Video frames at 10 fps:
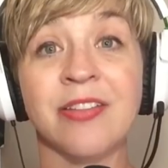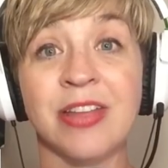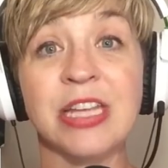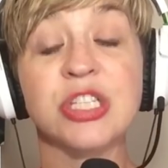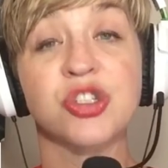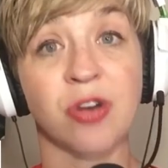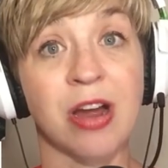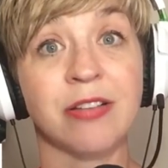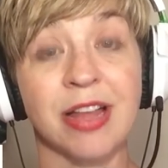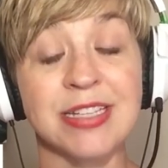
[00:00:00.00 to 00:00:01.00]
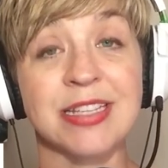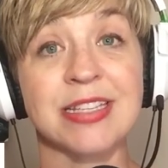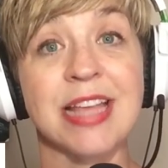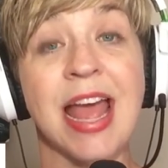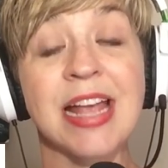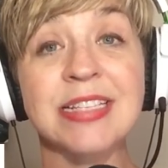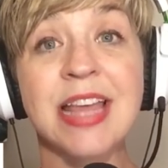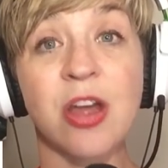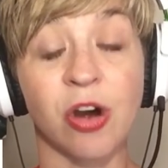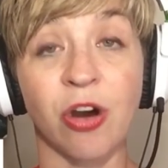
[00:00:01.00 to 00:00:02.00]
these trial lessons as
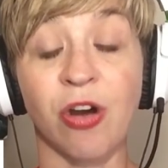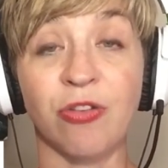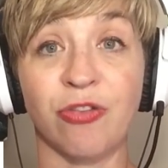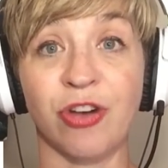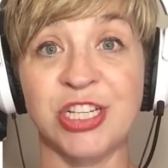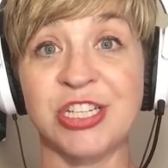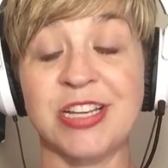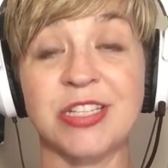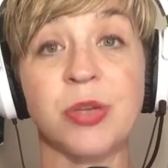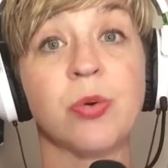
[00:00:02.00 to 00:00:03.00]
they are on Freshdesk,